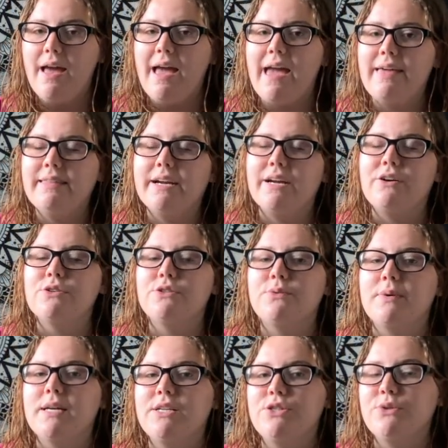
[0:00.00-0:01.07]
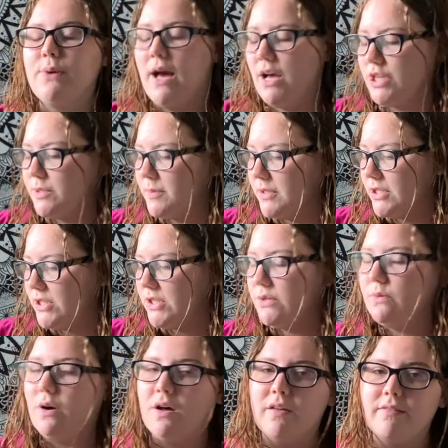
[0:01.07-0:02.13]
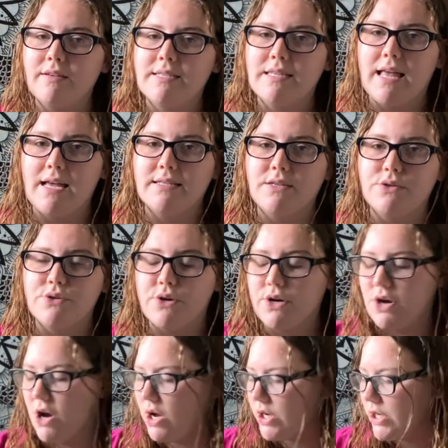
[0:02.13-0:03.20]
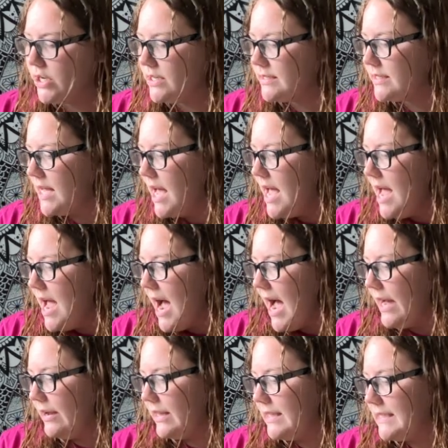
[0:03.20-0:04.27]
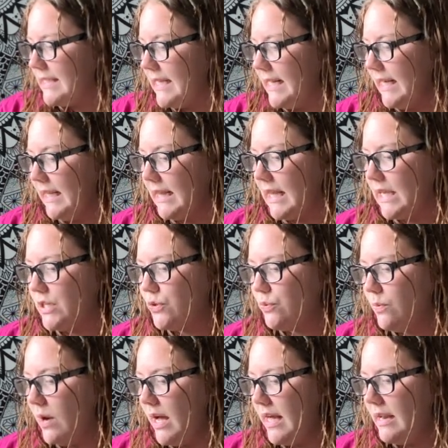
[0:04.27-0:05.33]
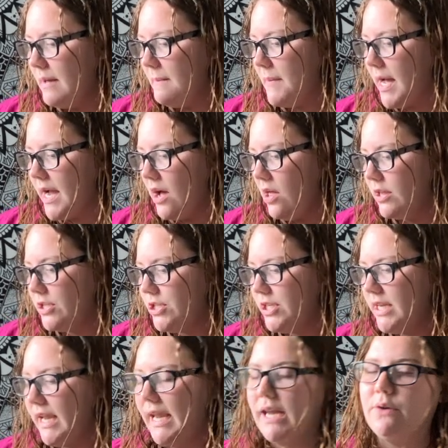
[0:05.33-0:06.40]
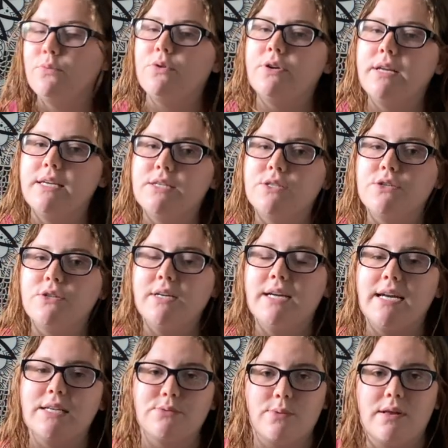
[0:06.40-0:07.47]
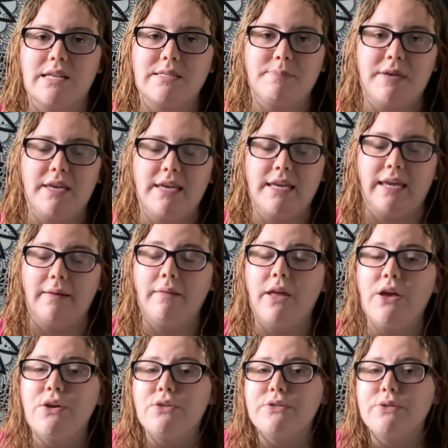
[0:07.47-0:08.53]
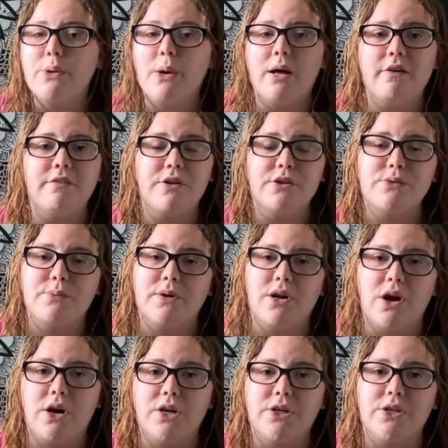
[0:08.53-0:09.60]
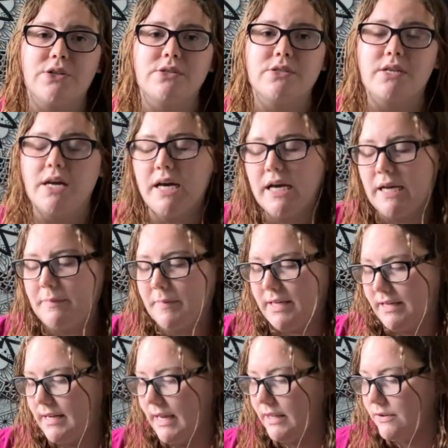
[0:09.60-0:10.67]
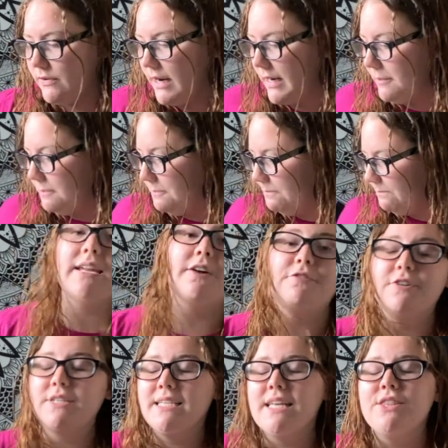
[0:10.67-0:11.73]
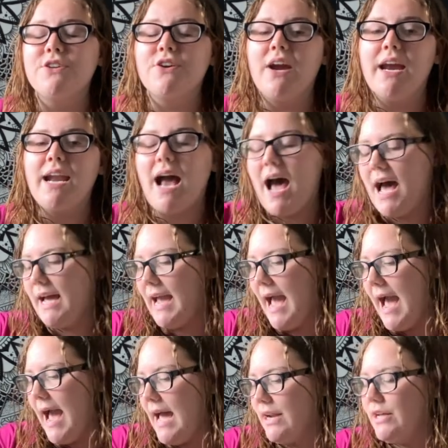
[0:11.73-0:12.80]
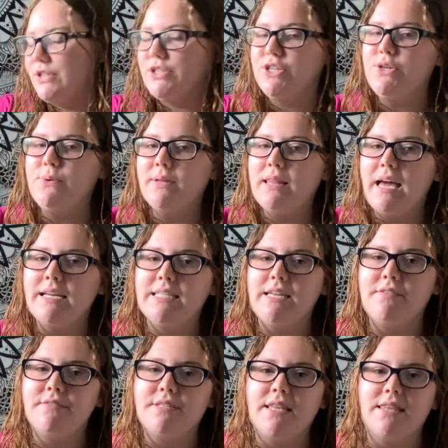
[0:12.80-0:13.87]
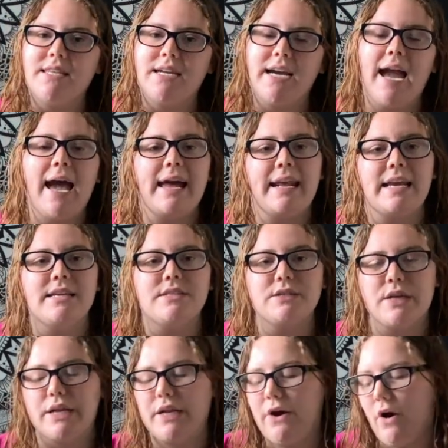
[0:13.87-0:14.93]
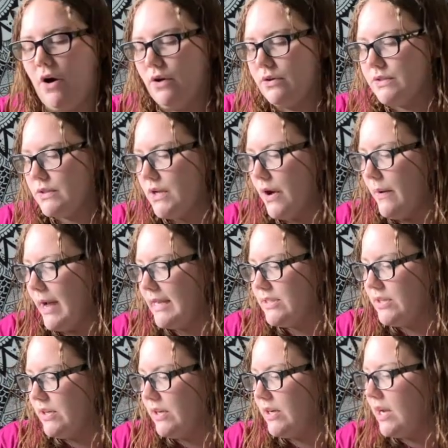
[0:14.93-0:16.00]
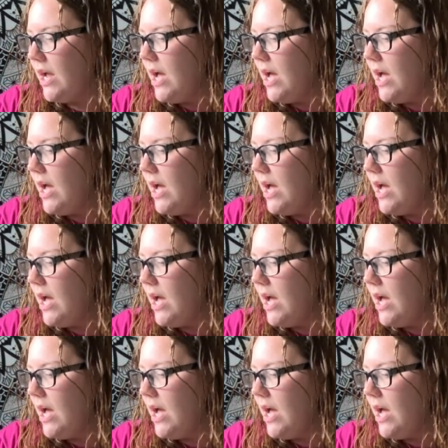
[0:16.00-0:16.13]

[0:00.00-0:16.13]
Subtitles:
and then I also went into Algebra 2. All these classes are honors. I did English 1, biology, and world history, as well as PE. So all of those were honors in 9th grade. Now for 10th grade, I had 2 electives, and then I had a study hall. So I took